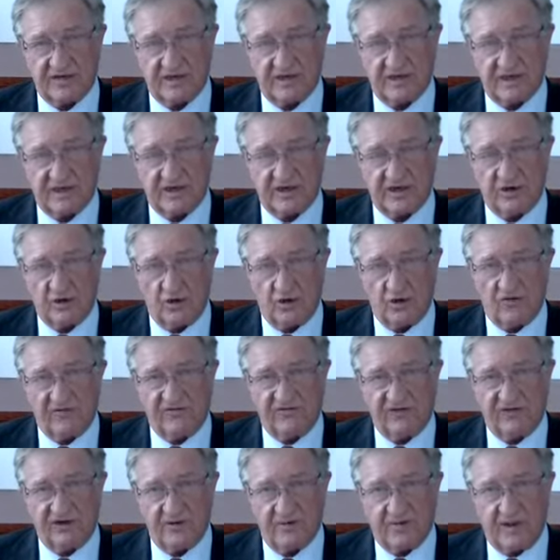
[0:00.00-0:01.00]
leading law
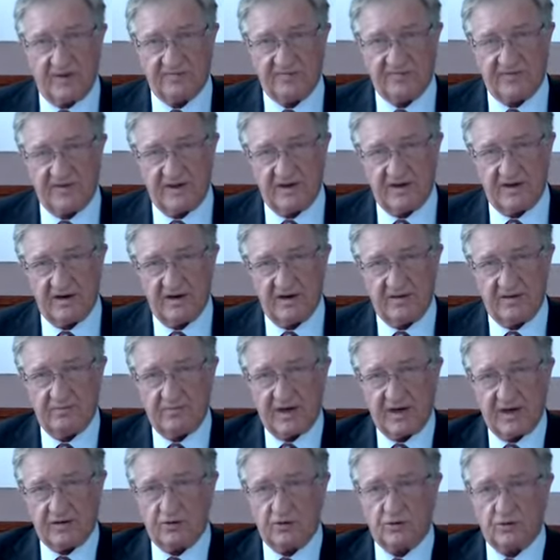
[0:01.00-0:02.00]
firm up there and
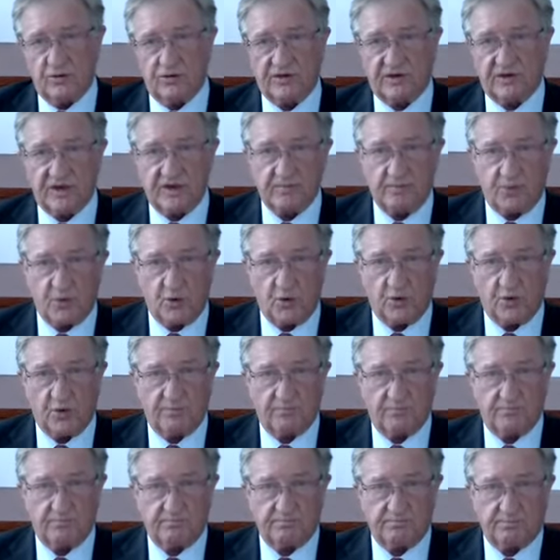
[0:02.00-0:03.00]
met all the
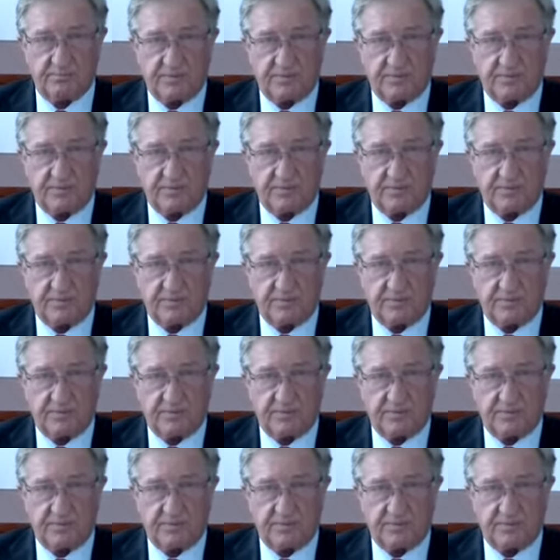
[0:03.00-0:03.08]
important